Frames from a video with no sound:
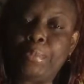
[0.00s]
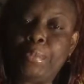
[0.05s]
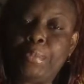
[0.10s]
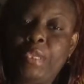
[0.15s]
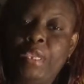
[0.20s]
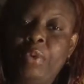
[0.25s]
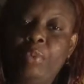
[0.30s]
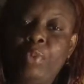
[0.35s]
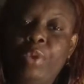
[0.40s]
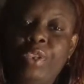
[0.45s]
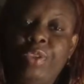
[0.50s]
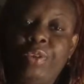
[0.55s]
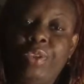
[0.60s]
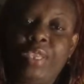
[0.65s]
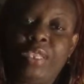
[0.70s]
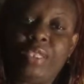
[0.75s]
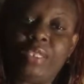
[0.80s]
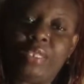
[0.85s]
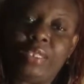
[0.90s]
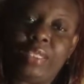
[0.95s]
And when you
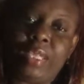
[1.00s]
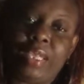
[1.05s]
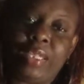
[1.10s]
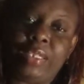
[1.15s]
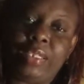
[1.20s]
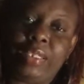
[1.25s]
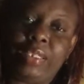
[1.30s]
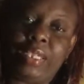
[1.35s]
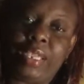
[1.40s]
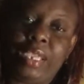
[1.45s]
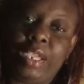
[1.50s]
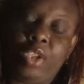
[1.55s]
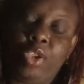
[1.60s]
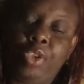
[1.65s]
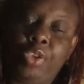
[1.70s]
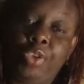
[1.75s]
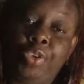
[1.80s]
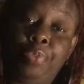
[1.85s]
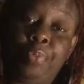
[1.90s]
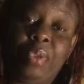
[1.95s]
get to that state,
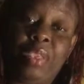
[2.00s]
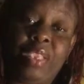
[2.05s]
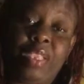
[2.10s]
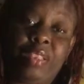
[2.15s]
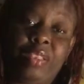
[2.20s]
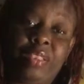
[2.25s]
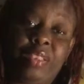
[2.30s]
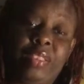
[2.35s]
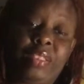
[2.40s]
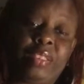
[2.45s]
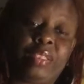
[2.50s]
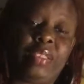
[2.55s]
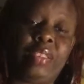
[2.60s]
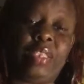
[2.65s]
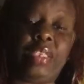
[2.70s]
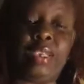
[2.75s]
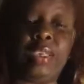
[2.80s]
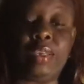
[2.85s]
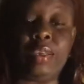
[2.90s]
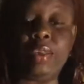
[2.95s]
you begin to
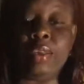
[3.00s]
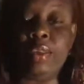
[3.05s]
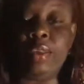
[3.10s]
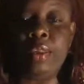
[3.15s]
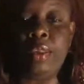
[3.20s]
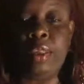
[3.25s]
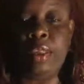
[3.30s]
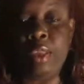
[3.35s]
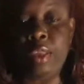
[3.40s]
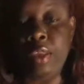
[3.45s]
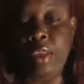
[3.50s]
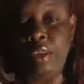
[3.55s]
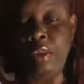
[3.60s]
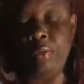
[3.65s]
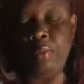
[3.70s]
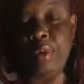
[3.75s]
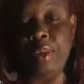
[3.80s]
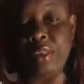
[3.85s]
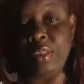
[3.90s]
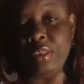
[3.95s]
seek, you
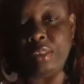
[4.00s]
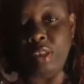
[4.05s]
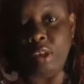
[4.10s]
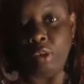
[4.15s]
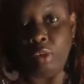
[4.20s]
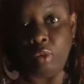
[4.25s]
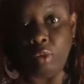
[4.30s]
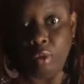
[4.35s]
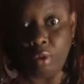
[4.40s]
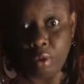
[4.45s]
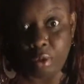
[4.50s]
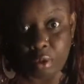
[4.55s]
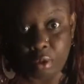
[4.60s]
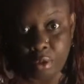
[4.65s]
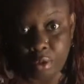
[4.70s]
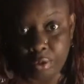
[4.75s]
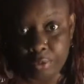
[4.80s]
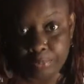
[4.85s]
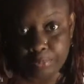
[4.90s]
begin to look